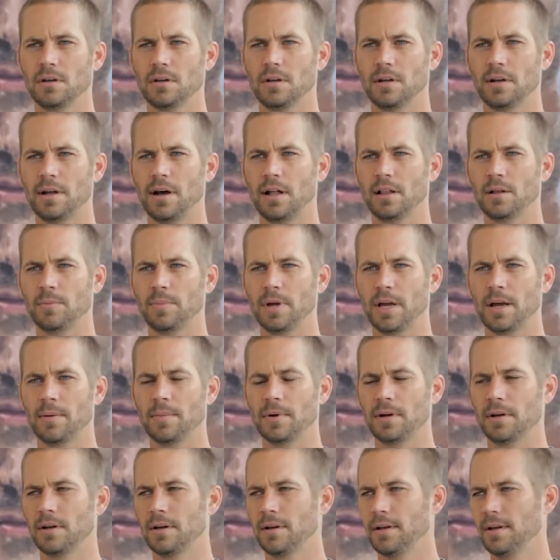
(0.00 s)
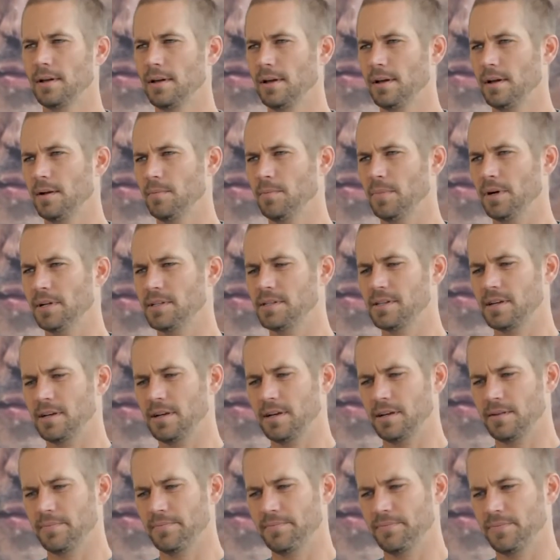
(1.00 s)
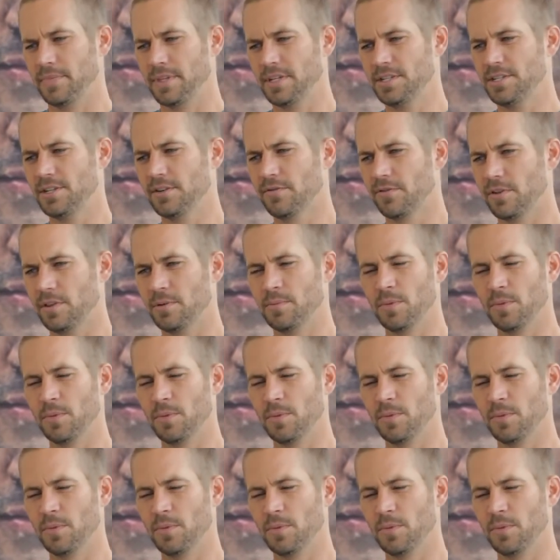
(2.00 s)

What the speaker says: in Alabama. But this year, for the